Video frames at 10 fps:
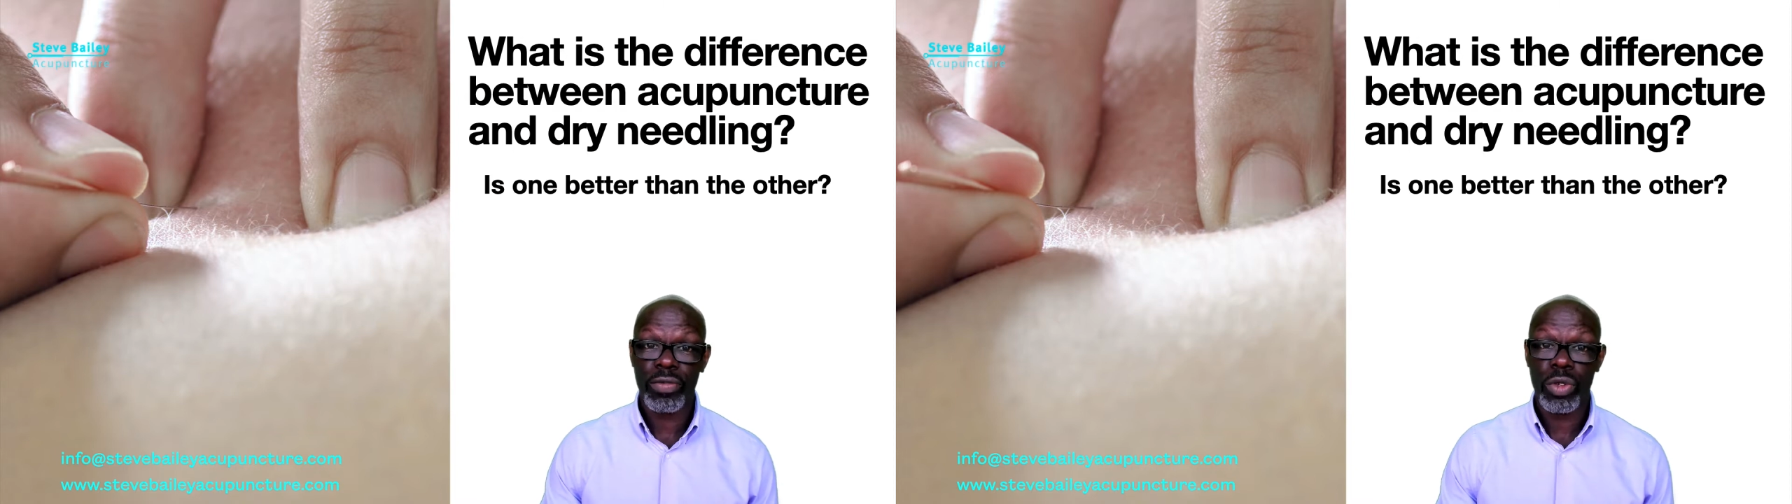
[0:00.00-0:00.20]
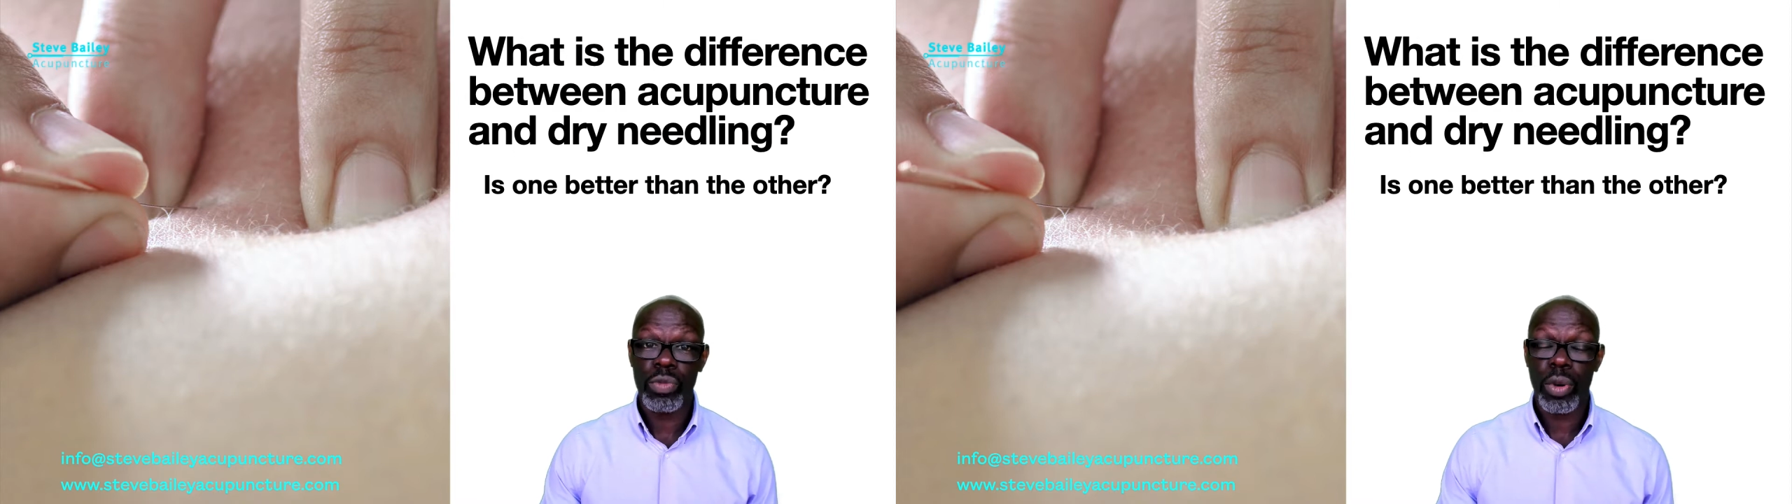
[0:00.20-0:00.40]

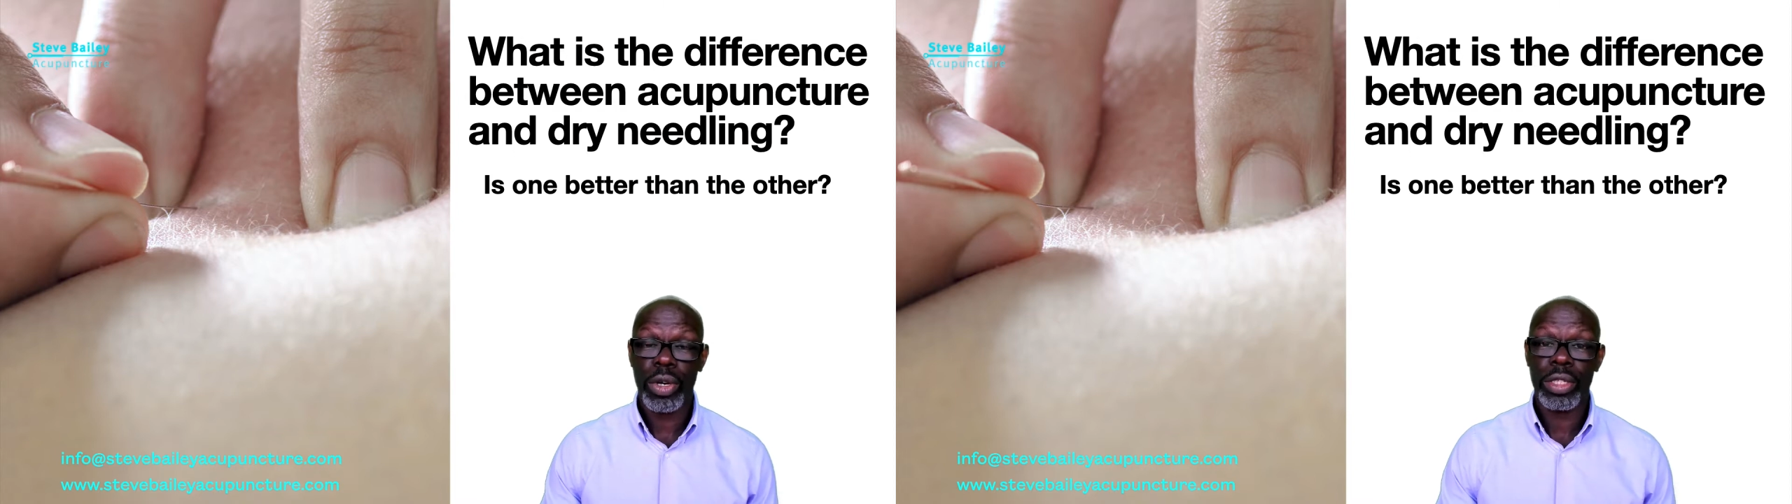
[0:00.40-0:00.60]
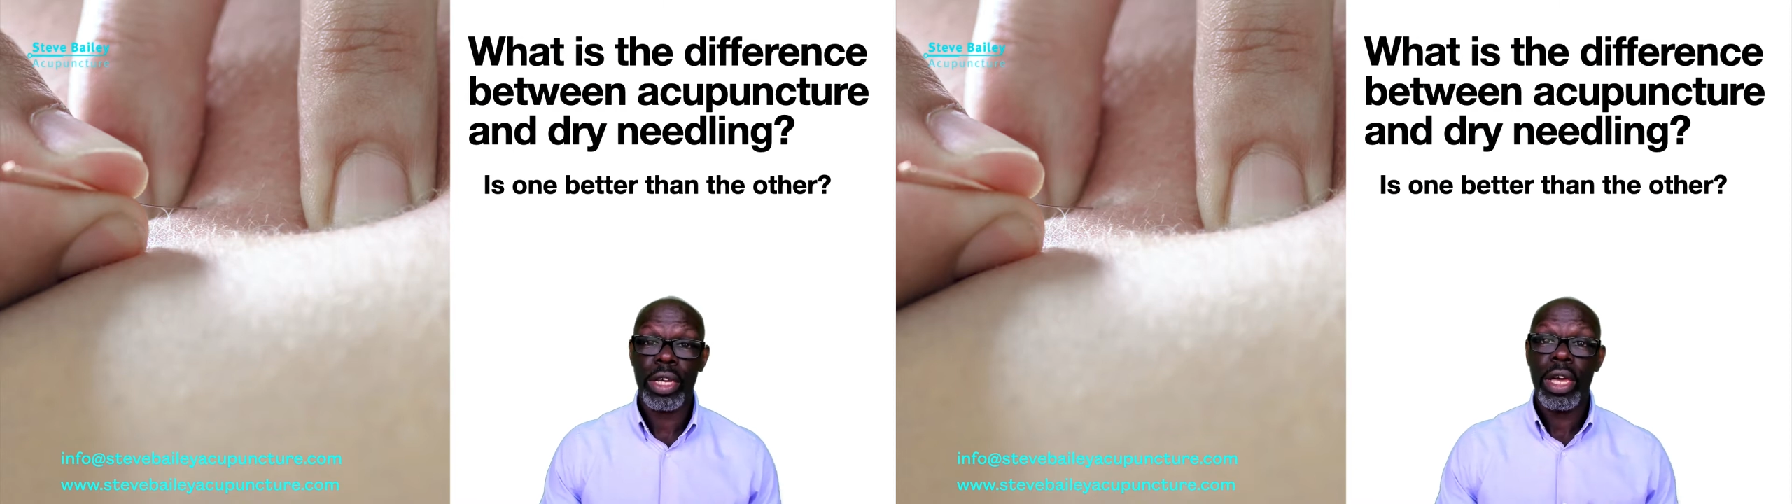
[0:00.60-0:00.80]

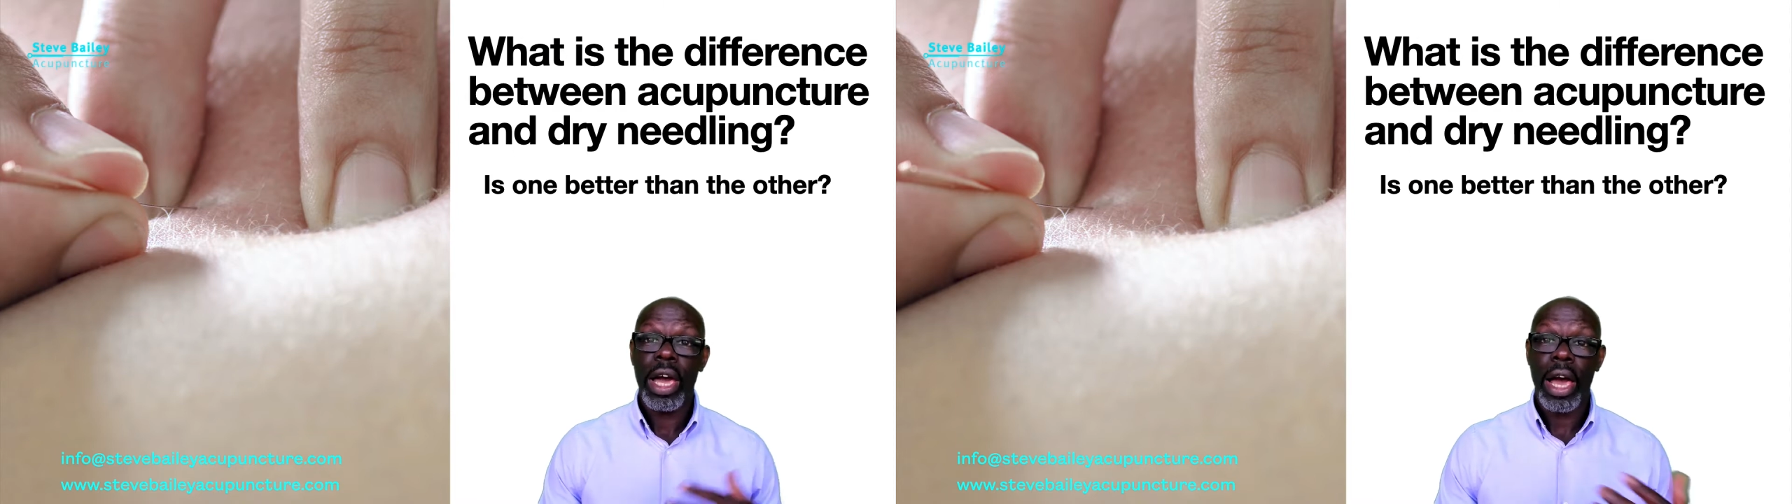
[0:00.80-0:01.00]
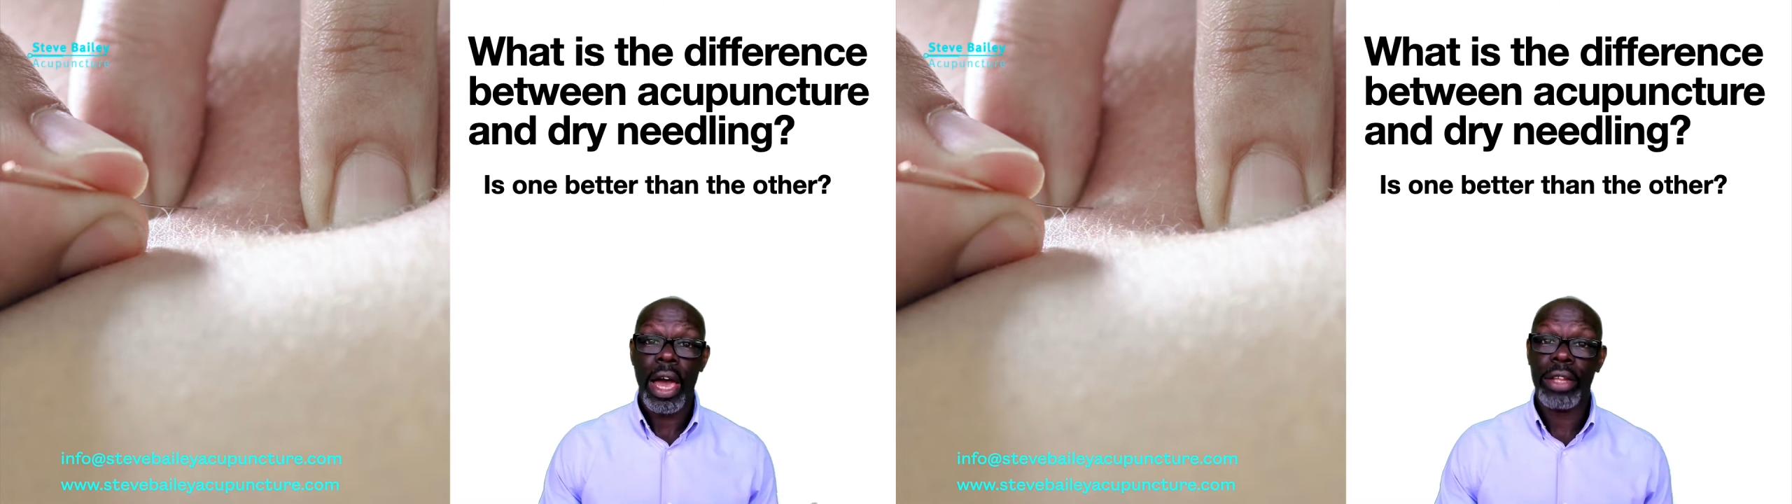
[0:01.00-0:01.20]
viewpoint,
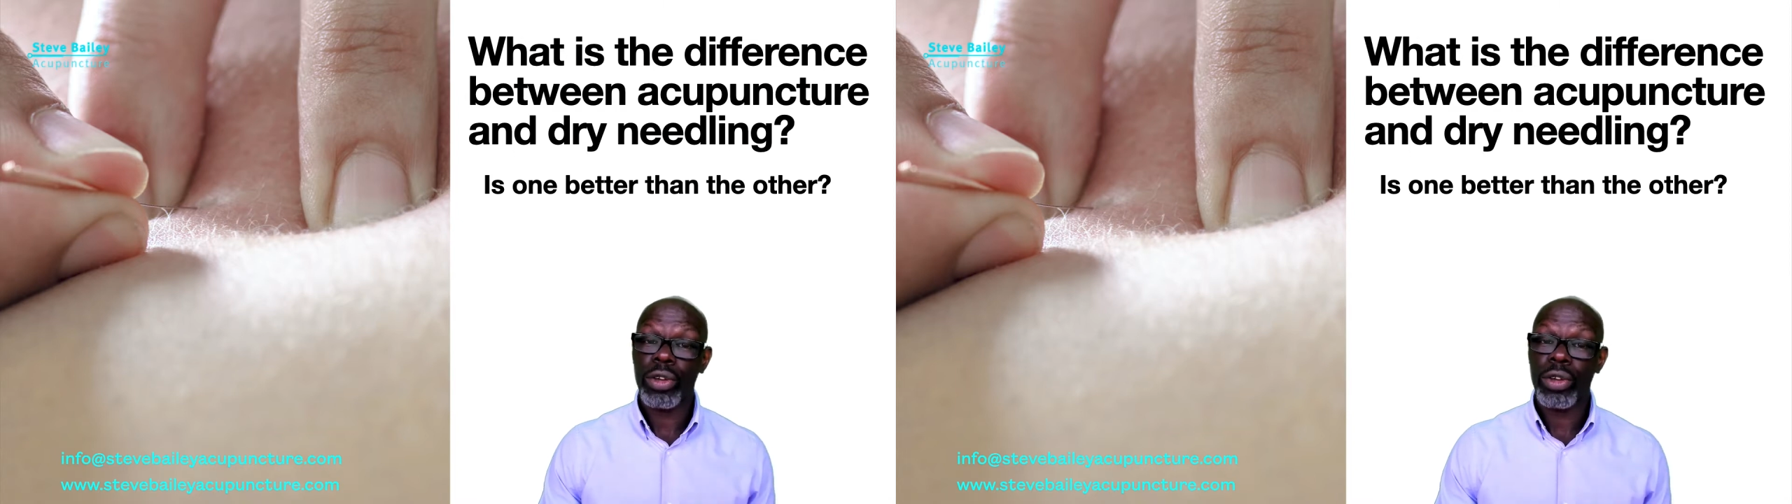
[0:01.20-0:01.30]
and